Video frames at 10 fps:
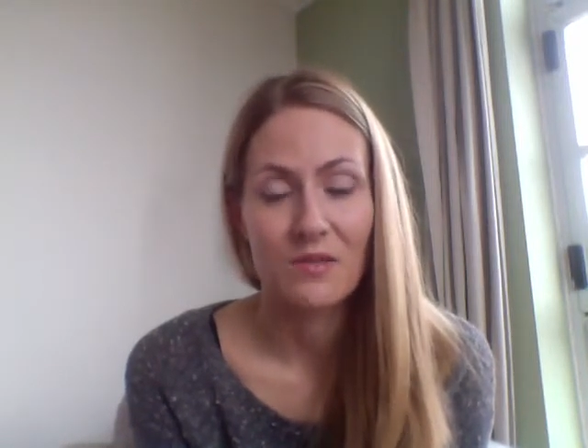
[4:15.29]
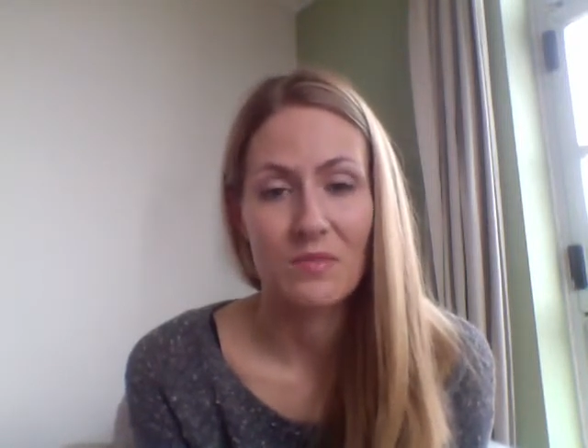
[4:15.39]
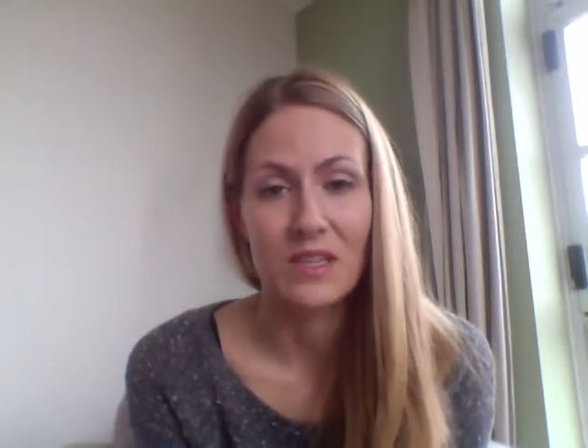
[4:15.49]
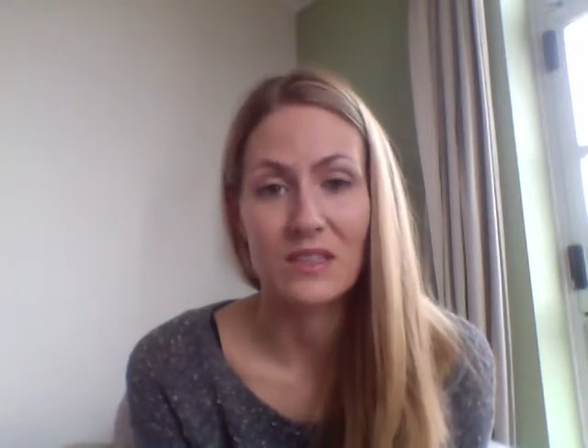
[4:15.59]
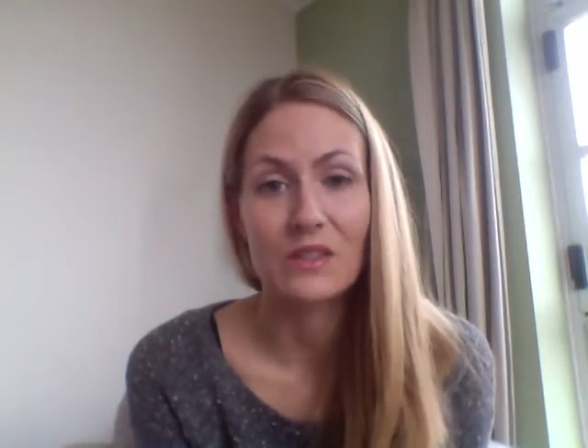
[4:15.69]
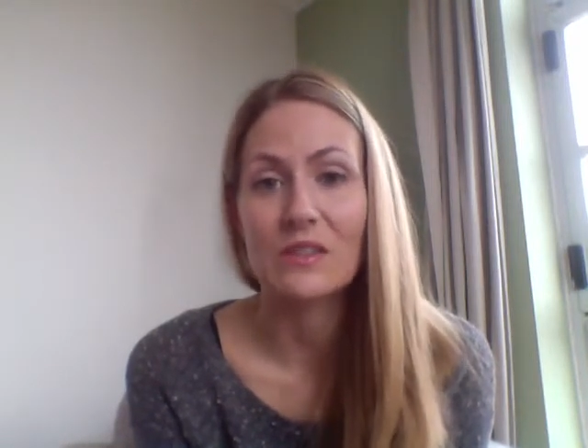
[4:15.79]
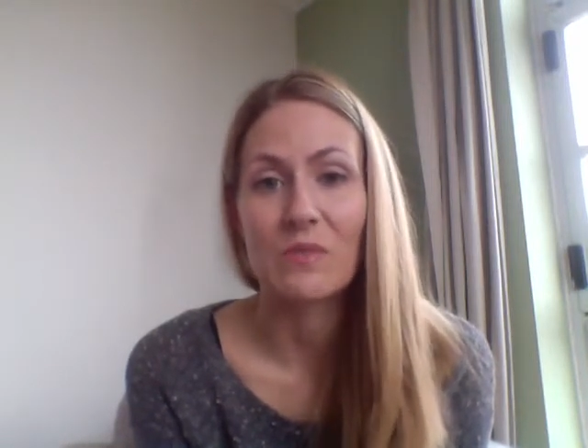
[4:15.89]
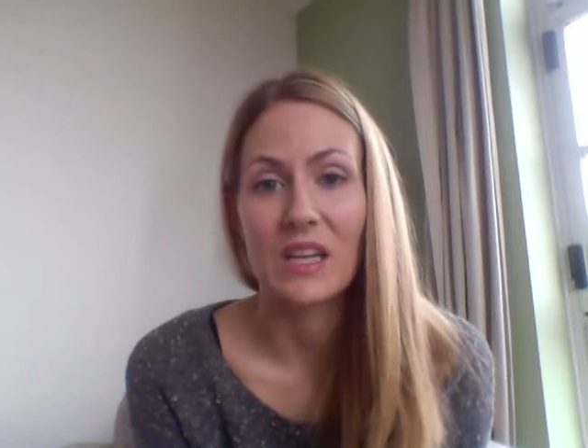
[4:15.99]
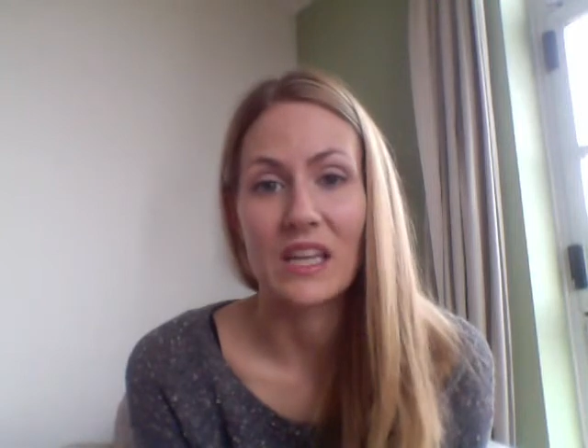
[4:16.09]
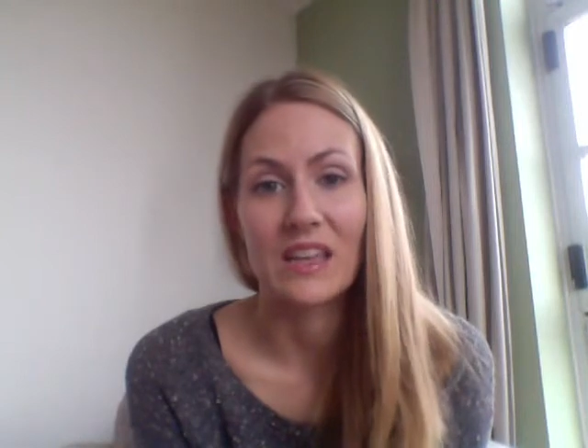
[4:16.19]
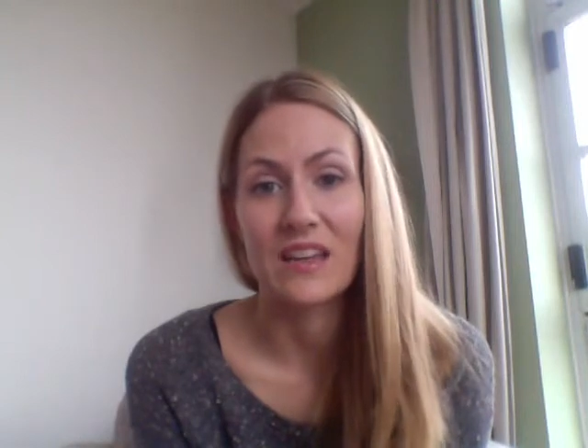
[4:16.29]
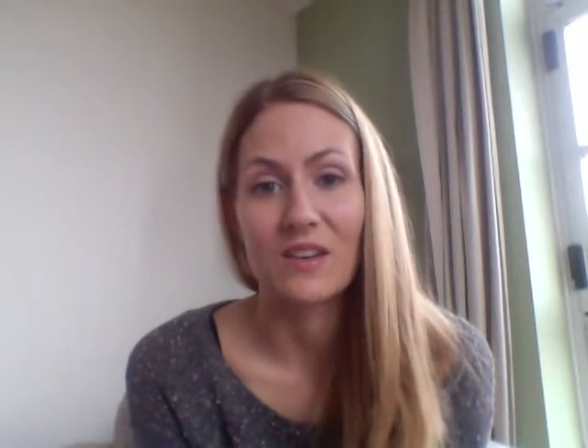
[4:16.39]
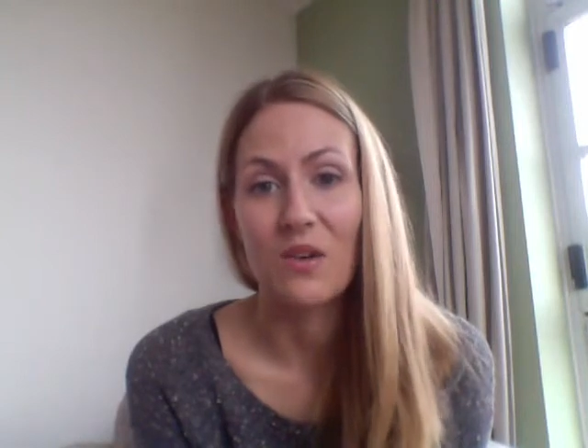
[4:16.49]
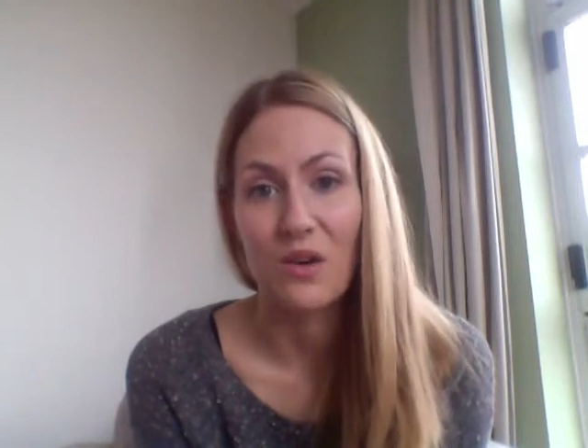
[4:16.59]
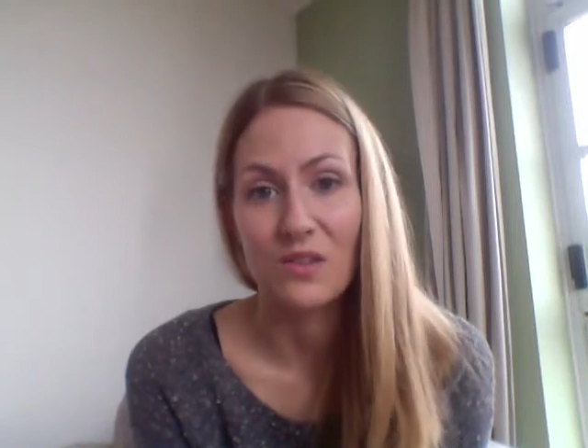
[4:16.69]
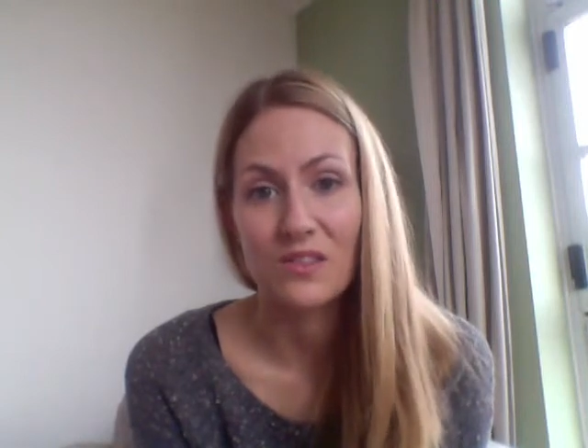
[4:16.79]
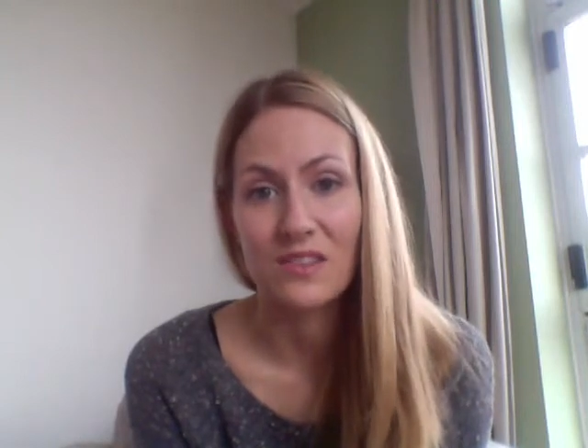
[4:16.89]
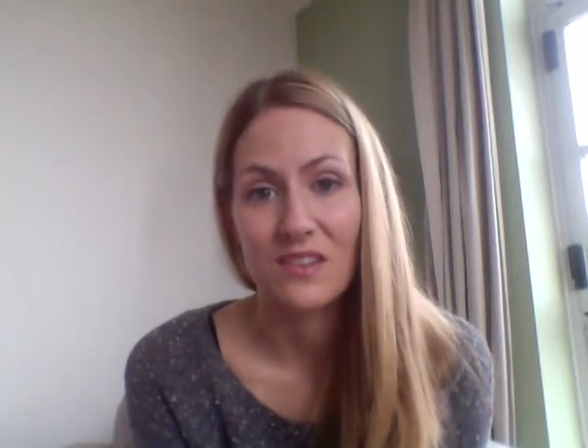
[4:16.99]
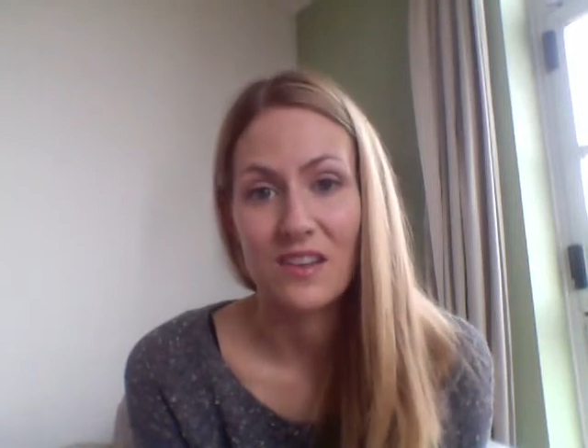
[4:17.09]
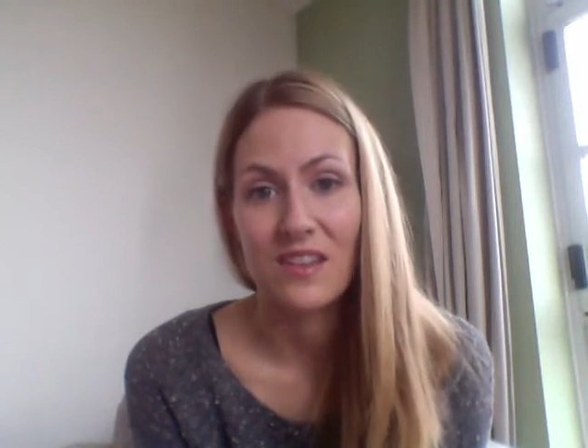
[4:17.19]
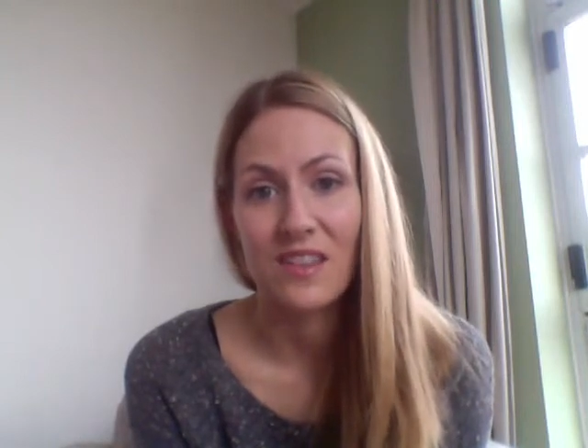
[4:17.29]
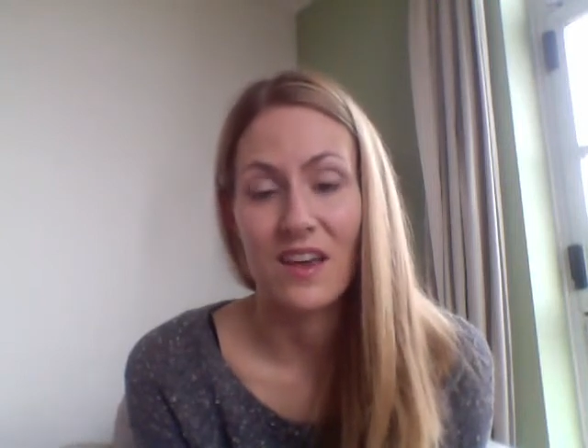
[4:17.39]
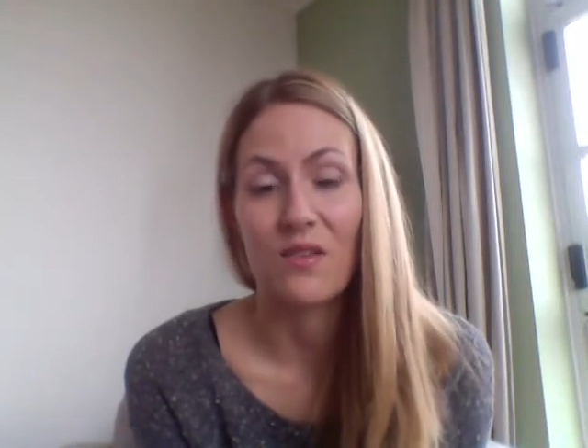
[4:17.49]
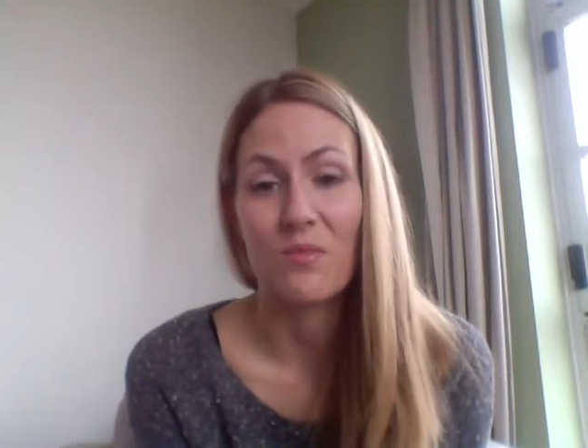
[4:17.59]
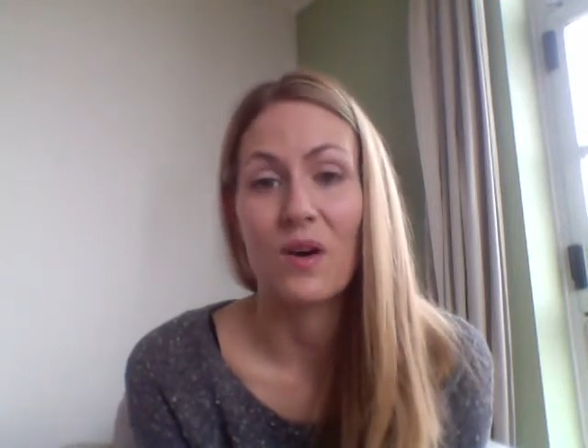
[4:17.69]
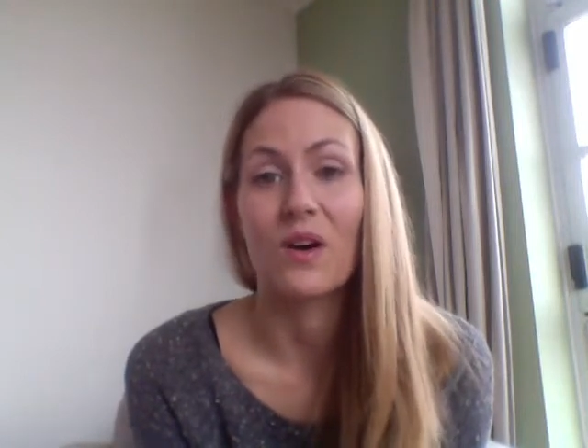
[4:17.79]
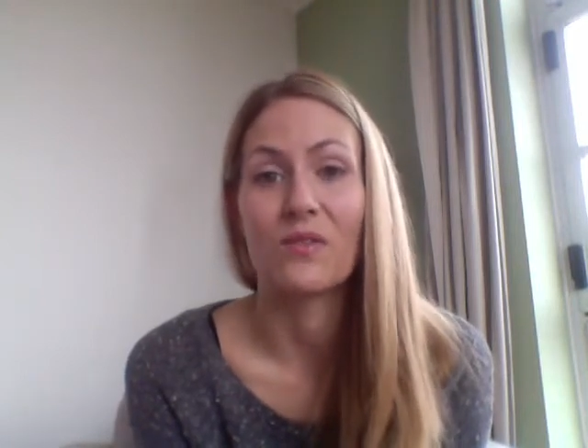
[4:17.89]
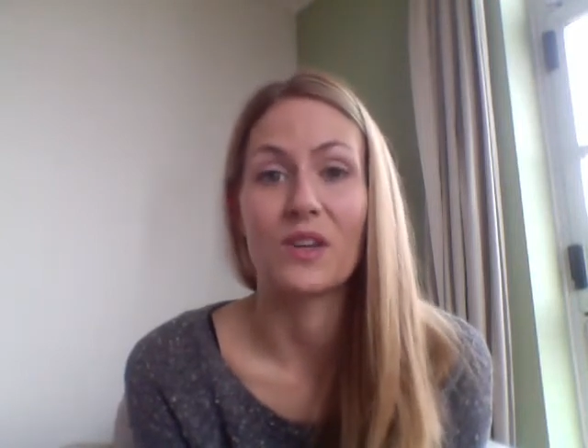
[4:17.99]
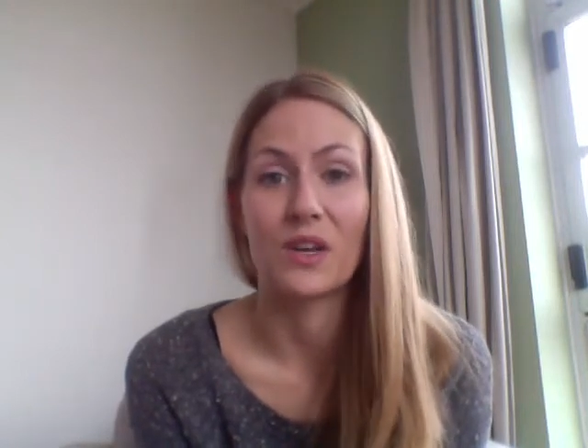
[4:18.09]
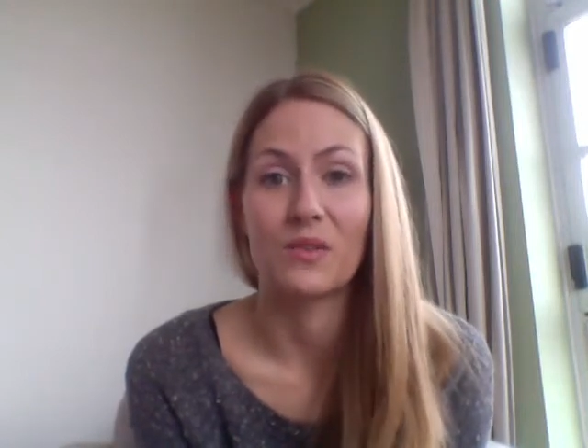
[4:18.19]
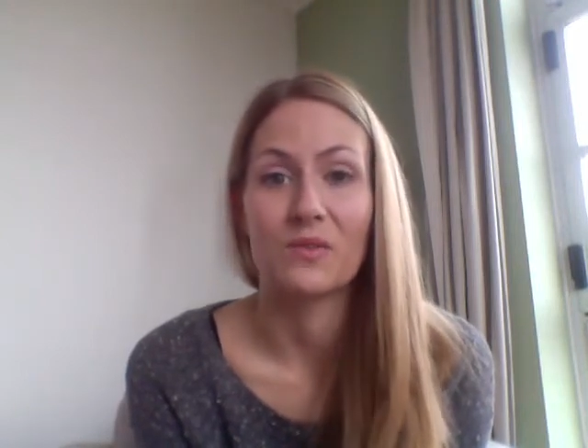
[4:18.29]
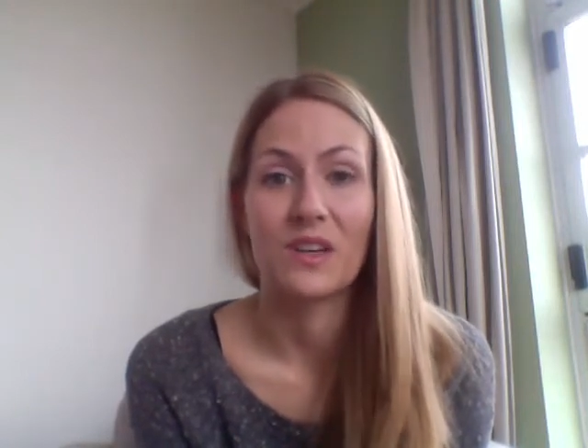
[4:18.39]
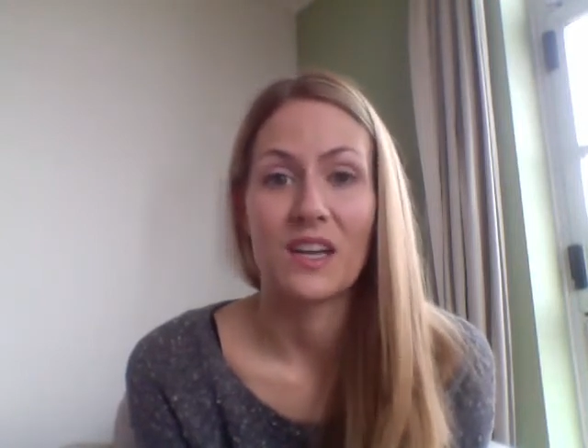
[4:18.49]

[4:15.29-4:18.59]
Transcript: because ultimately they're not. They're a part of you.